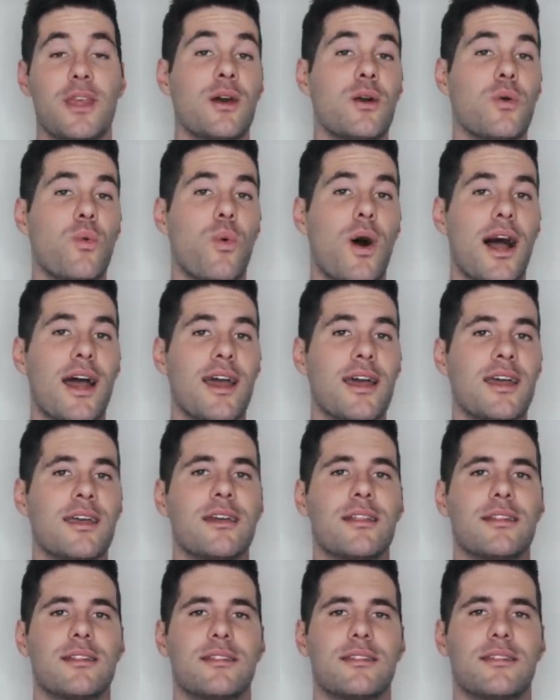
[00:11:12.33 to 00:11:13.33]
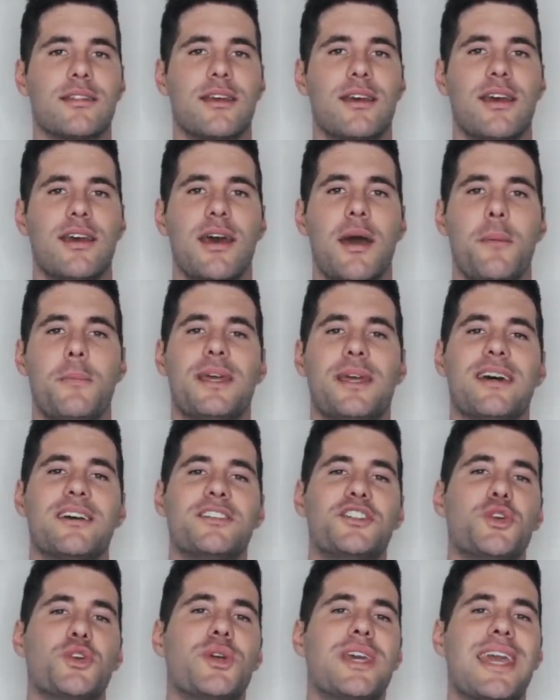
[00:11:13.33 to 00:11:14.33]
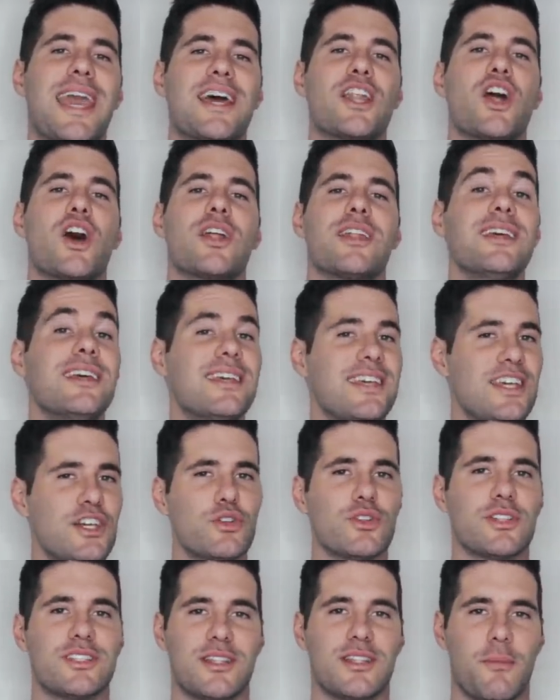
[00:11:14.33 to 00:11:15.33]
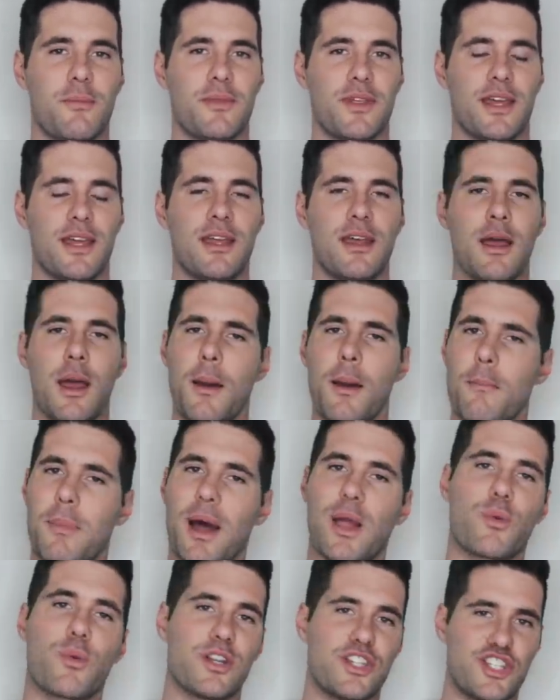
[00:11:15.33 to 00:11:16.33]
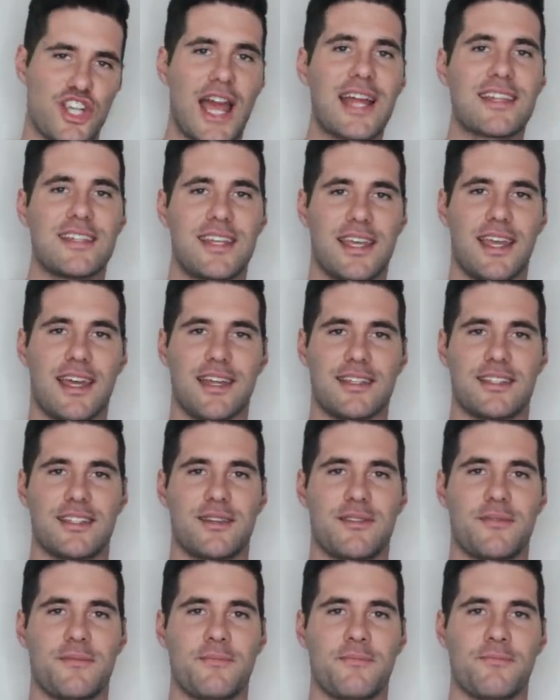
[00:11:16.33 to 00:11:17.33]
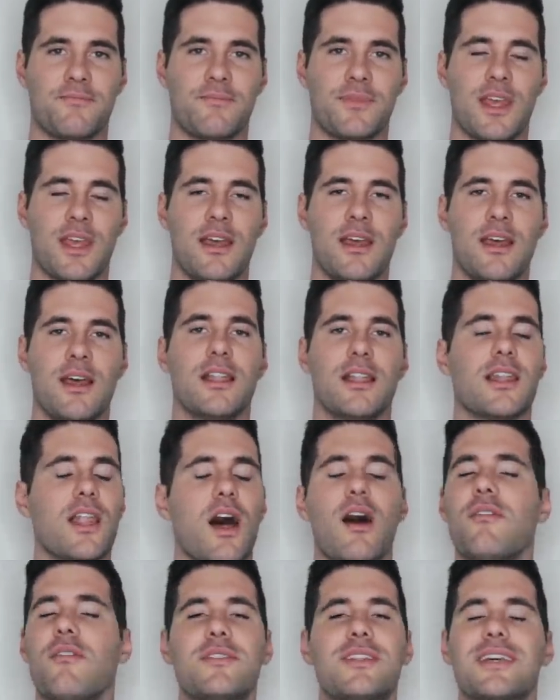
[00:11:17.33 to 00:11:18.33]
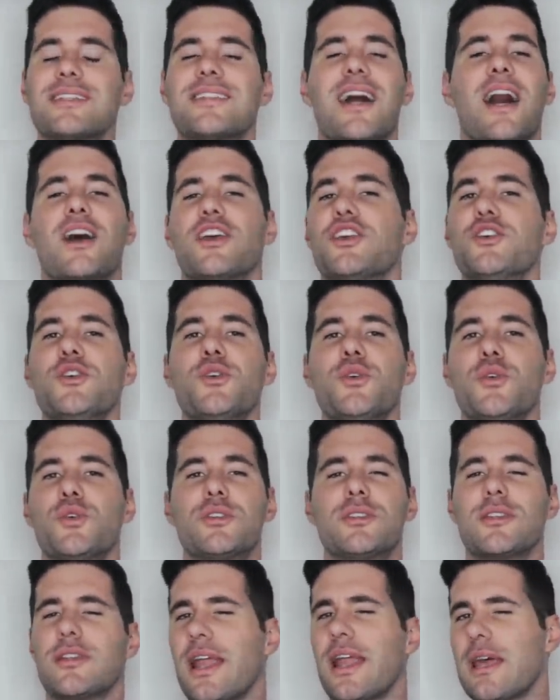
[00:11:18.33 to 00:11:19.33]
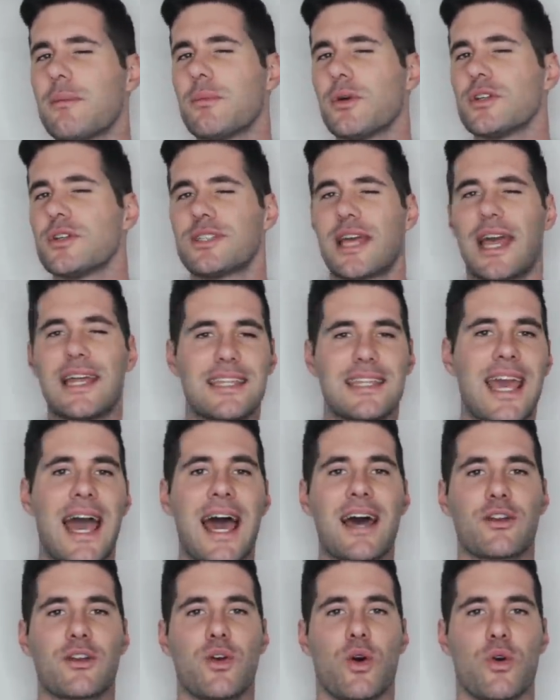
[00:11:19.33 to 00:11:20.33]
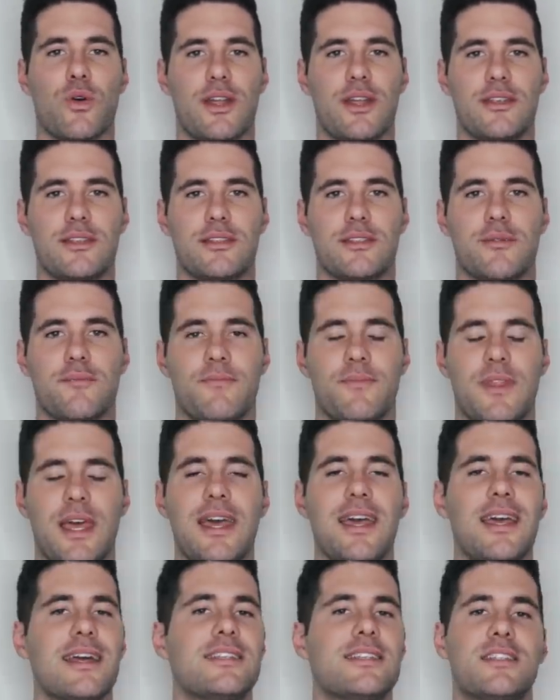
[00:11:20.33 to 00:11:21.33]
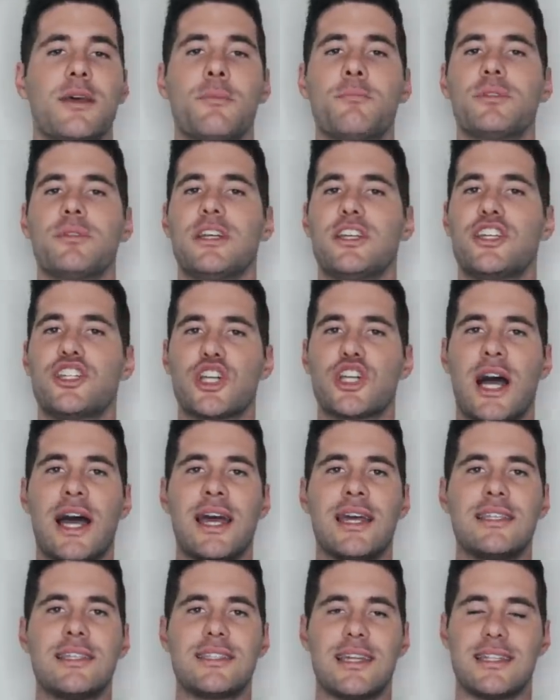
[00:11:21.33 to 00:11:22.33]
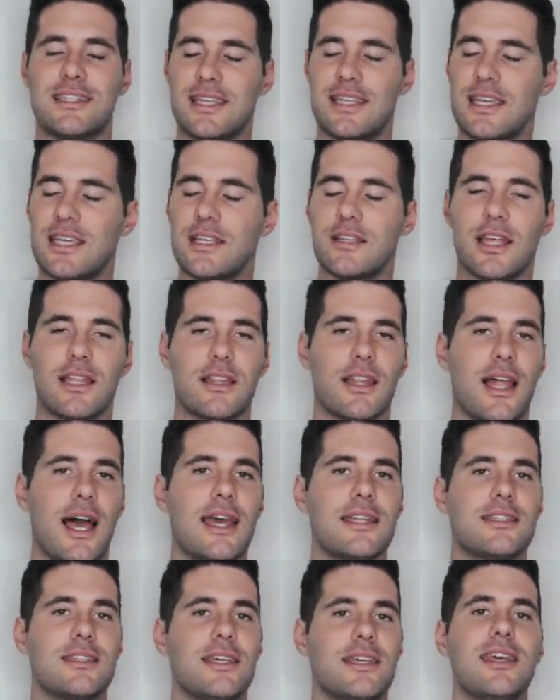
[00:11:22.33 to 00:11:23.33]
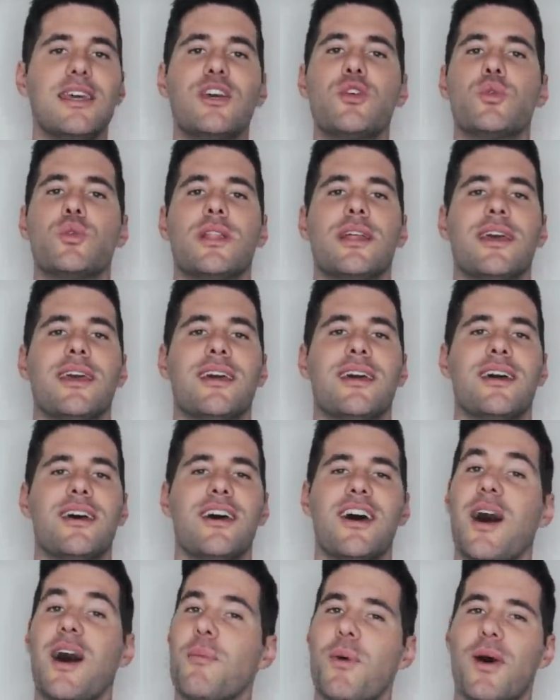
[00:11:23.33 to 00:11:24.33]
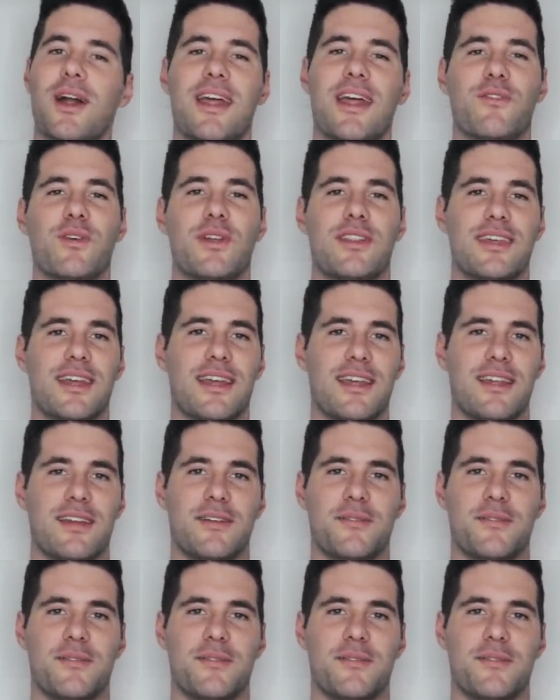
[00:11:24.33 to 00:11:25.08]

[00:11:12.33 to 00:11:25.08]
Why? Because you cannot heal something by rejecting it. Love does not use labels and categories. It simply shines its healing light equally upon everything.